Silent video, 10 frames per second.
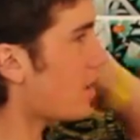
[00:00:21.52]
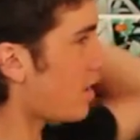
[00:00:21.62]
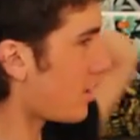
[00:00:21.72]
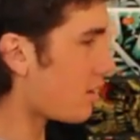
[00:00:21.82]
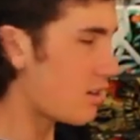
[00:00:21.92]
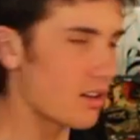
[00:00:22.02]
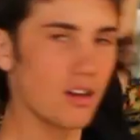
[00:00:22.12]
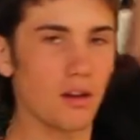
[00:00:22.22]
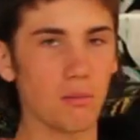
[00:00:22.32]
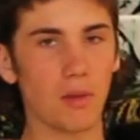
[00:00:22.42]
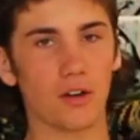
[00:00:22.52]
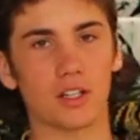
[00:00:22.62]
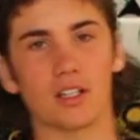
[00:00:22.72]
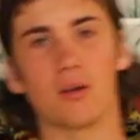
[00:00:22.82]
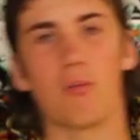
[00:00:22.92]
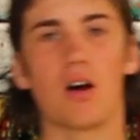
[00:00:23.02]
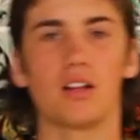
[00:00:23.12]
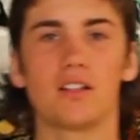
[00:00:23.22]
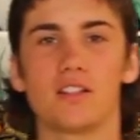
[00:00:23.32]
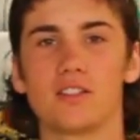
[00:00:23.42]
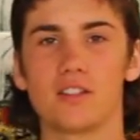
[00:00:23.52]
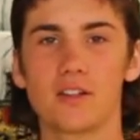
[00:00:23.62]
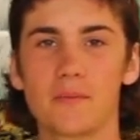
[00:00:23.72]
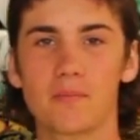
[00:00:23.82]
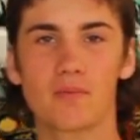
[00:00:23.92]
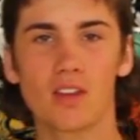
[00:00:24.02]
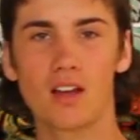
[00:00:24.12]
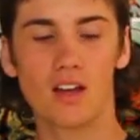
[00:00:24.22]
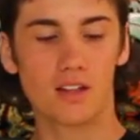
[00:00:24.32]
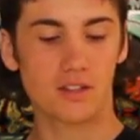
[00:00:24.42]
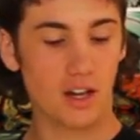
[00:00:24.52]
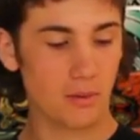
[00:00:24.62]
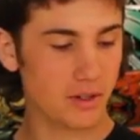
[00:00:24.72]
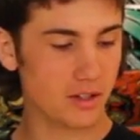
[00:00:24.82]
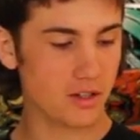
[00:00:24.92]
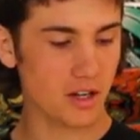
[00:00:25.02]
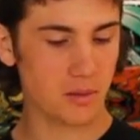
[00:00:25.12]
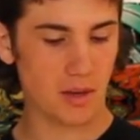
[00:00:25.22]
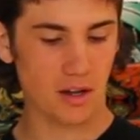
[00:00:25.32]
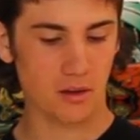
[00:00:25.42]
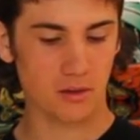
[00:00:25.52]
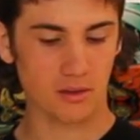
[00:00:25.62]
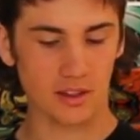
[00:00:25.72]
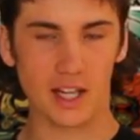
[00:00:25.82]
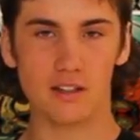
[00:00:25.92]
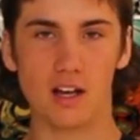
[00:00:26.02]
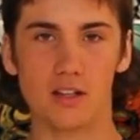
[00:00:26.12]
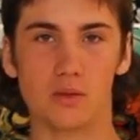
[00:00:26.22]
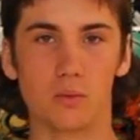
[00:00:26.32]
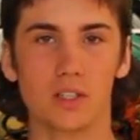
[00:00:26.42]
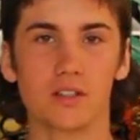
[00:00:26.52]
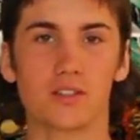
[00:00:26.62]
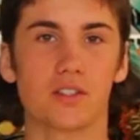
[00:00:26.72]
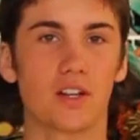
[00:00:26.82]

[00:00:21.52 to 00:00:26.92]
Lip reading: a Mary Hill mullet this year. Today we're going to talk about Landyacht's wheels,